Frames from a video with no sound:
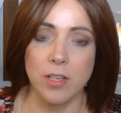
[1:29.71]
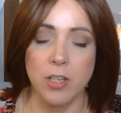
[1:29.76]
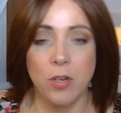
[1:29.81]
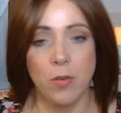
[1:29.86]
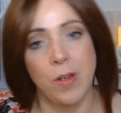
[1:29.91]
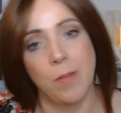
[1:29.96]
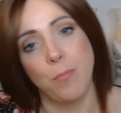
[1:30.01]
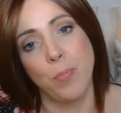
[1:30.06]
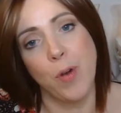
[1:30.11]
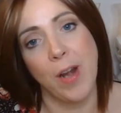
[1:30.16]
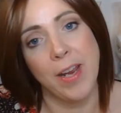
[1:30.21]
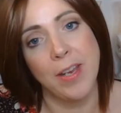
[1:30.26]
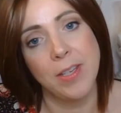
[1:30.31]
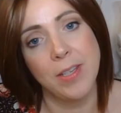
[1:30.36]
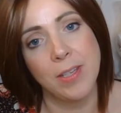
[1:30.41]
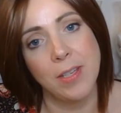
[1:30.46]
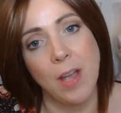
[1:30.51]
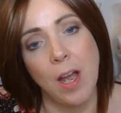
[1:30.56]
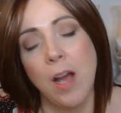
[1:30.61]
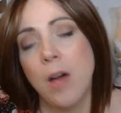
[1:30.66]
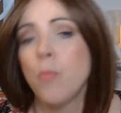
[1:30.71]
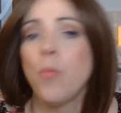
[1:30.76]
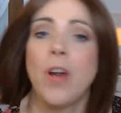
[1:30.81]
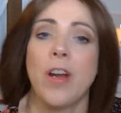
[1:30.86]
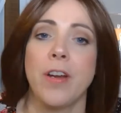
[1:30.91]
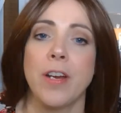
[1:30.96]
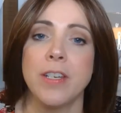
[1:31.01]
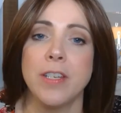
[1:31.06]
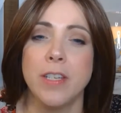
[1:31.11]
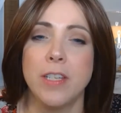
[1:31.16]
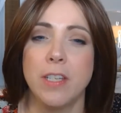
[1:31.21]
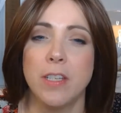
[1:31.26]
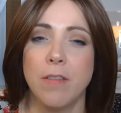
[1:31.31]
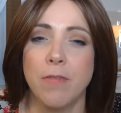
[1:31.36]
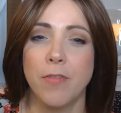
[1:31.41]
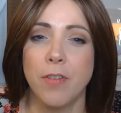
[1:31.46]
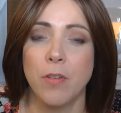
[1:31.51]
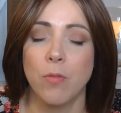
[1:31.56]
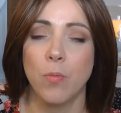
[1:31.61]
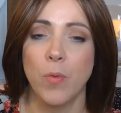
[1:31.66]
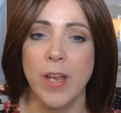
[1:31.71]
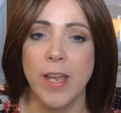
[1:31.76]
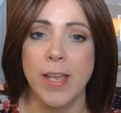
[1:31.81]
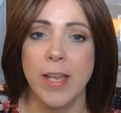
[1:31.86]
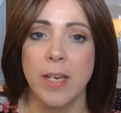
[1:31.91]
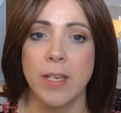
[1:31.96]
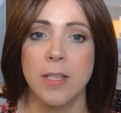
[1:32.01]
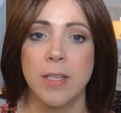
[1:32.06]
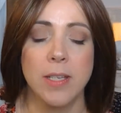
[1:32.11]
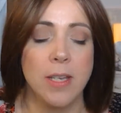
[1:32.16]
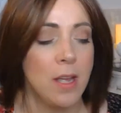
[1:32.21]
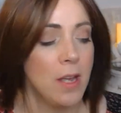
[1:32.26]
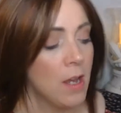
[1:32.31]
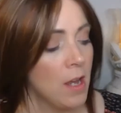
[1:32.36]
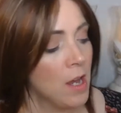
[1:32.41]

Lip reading: to embrace wearing different wigs,